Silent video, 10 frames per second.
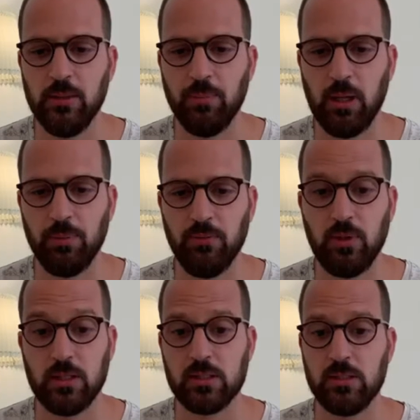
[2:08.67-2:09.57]
But I believe
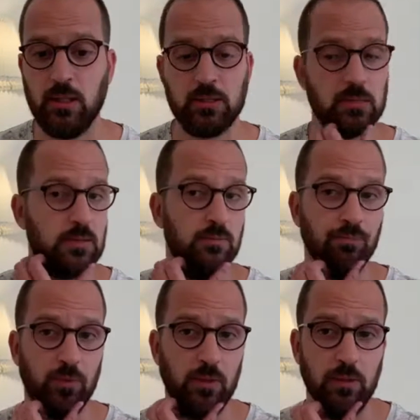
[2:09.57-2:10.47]
that's
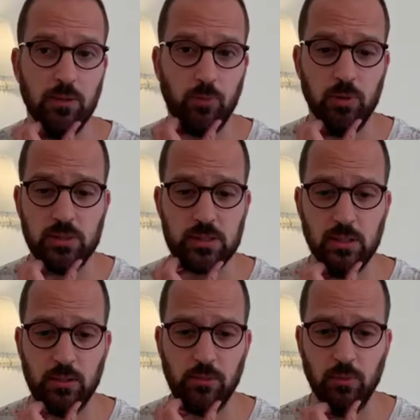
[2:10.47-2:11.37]

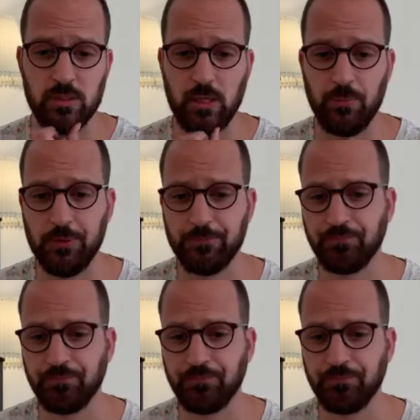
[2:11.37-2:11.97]
what's happening.